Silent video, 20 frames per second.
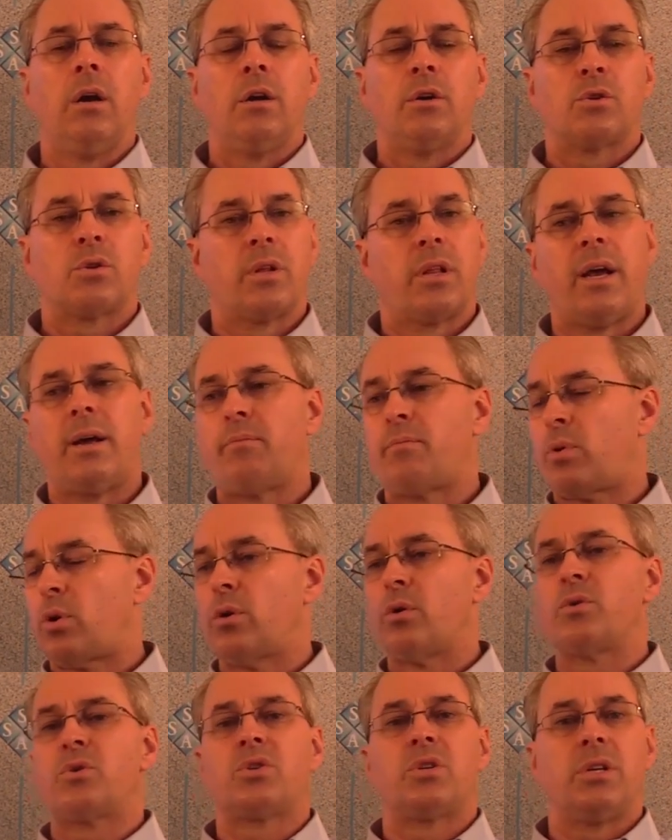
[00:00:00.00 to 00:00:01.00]
So that
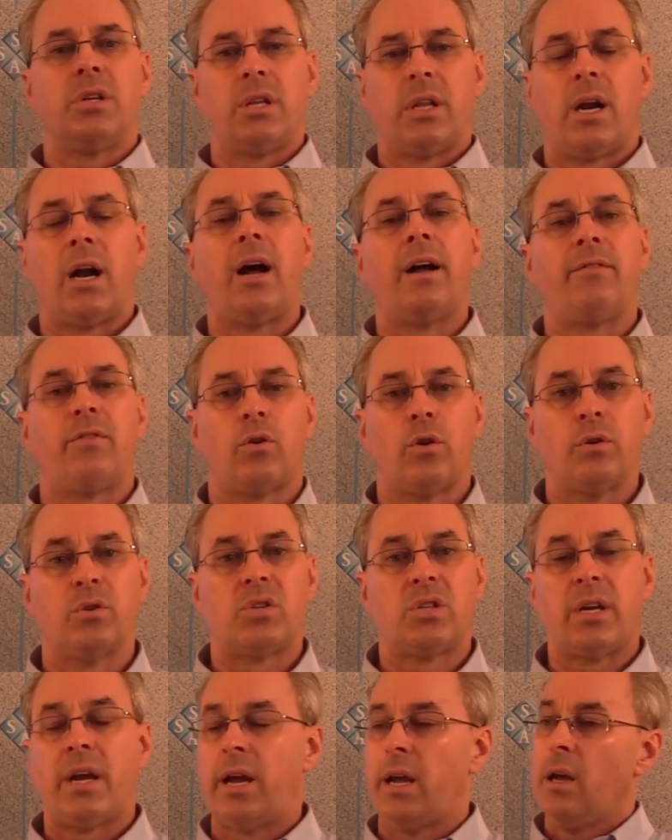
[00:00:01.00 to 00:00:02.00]
person that I've heard
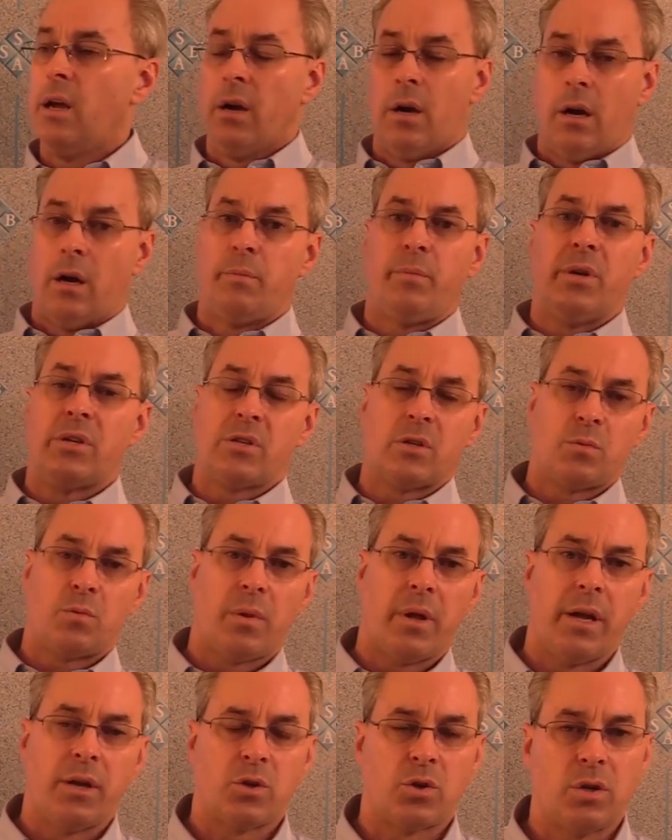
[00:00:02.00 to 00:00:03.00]
say a business
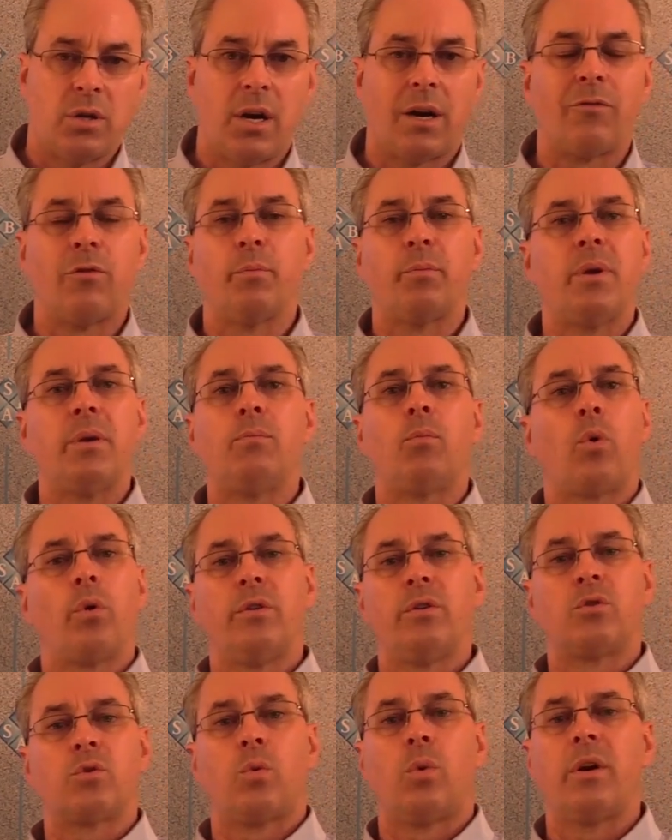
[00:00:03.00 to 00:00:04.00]
plan should never be more
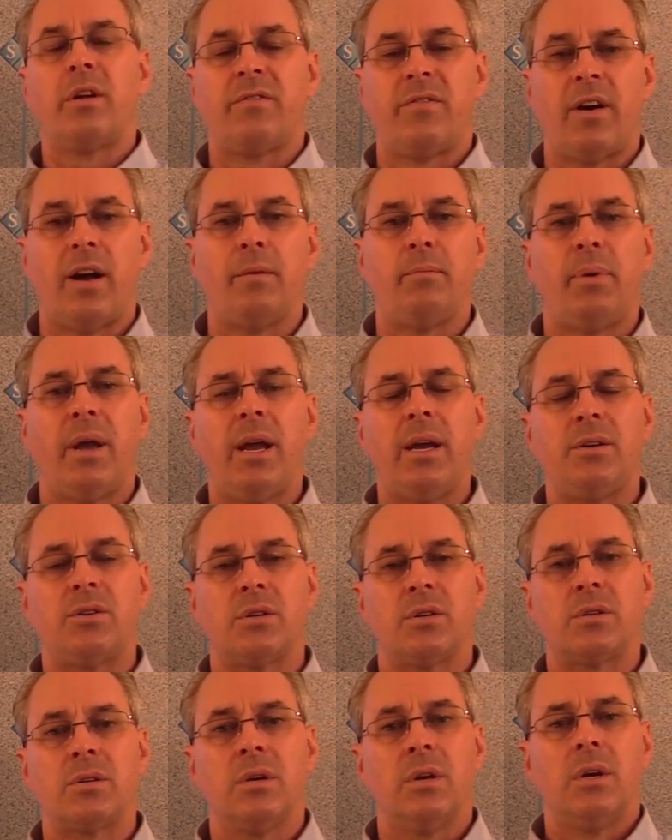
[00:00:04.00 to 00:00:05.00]
than 25
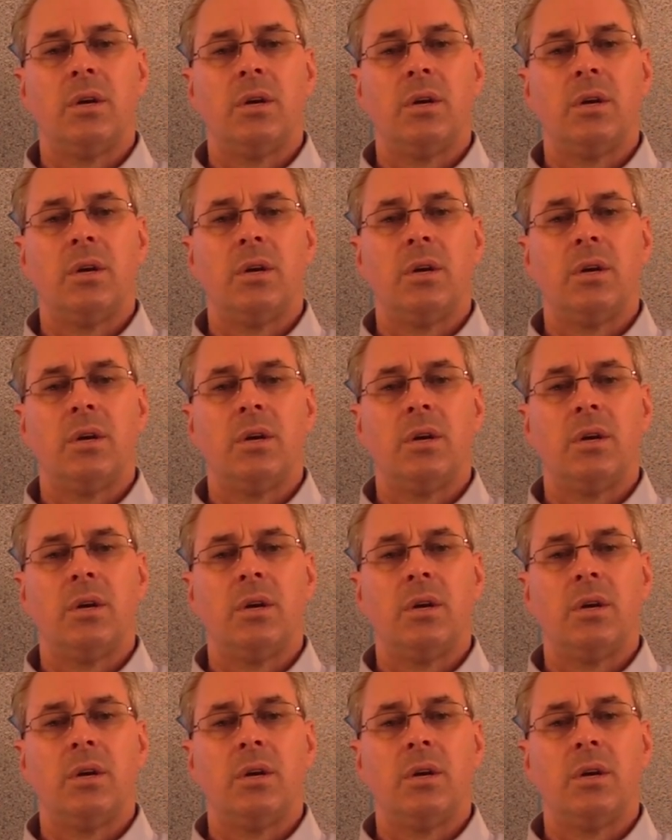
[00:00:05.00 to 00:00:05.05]
pages,